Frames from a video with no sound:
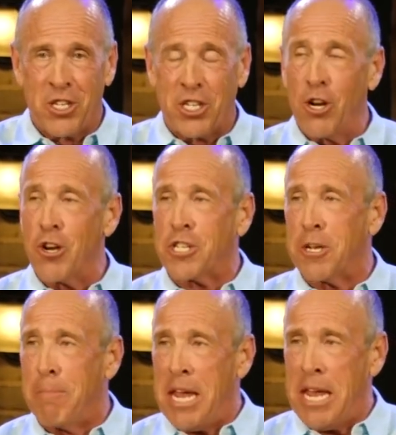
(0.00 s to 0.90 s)
She
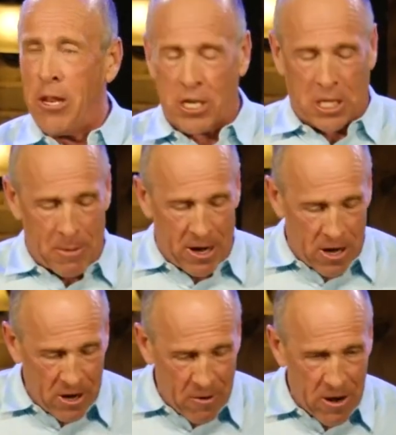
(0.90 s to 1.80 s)
looks at me, looks at my
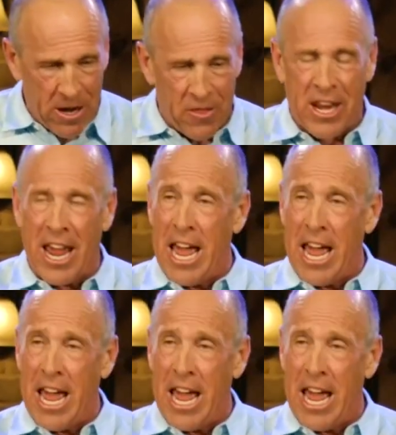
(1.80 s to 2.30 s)
underwear, and then